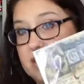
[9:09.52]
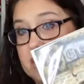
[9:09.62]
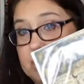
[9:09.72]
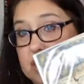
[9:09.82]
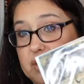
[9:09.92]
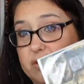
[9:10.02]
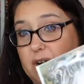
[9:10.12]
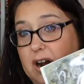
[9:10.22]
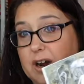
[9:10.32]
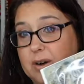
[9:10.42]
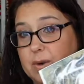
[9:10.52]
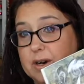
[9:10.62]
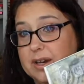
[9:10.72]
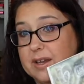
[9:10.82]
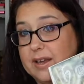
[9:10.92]
the beautiful
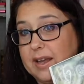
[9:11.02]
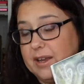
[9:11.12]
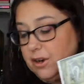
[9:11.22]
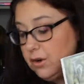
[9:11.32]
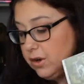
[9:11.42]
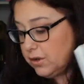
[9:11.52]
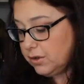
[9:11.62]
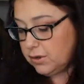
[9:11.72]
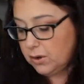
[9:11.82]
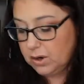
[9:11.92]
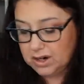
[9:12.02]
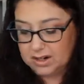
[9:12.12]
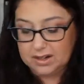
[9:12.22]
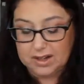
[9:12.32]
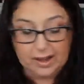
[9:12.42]
artwork and your oracle
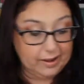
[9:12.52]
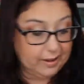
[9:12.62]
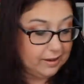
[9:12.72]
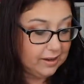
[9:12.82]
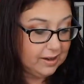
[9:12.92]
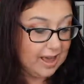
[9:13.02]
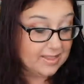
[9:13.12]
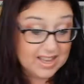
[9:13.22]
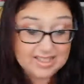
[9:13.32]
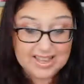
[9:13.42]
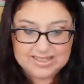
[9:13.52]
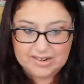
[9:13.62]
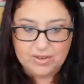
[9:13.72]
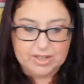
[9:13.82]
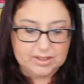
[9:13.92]
card, and I think that's
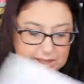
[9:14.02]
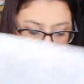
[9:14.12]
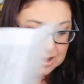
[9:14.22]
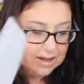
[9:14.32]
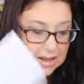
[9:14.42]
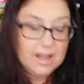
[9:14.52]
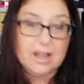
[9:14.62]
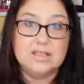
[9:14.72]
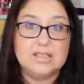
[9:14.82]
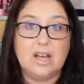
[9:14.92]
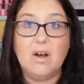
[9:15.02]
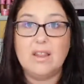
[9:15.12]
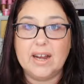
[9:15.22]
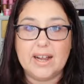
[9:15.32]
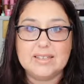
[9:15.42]
everything. So
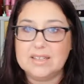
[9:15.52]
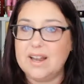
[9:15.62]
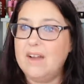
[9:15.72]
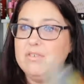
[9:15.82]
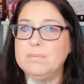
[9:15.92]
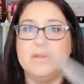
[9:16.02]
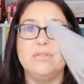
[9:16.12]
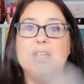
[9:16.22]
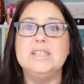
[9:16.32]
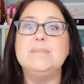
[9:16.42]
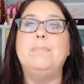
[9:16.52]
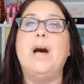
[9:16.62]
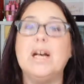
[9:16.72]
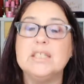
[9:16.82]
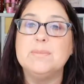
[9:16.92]
like I said, every month this
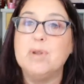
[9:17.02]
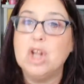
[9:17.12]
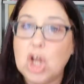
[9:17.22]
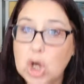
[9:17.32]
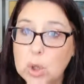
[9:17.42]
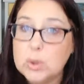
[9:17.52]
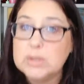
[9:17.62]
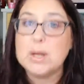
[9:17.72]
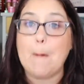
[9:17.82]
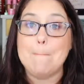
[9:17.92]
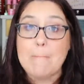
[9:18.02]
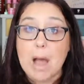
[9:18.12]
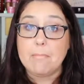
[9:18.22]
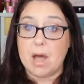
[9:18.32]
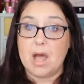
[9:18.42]
box blows
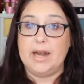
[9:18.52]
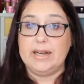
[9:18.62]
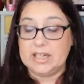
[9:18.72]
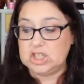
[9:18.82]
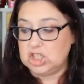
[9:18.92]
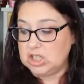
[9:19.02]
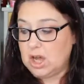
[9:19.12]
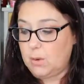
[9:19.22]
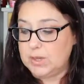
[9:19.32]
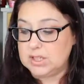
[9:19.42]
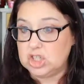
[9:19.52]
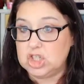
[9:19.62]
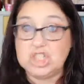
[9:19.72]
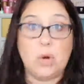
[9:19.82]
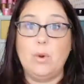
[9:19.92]
my mind. It's just always
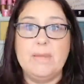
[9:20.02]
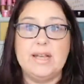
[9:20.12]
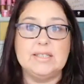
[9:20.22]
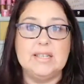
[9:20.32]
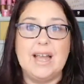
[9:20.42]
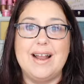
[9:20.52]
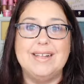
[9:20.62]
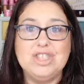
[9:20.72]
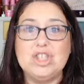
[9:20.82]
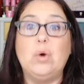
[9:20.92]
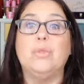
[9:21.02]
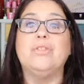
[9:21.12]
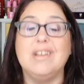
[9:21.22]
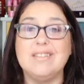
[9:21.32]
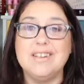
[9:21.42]
so amazing, and I don't
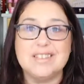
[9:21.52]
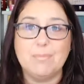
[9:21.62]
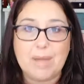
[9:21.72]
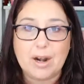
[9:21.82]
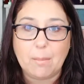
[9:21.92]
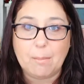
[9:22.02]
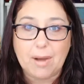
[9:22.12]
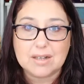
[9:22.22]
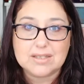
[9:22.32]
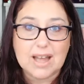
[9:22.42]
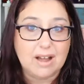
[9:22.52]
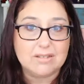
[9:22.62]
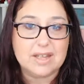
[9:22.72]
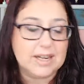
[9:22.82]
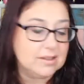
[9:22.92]
think there's a better box
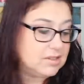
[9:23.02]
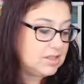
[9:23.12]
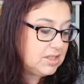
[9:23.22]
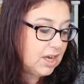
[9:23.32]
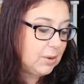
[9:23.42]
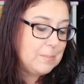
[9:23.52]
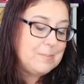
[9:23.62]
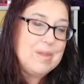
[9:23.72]
out there. So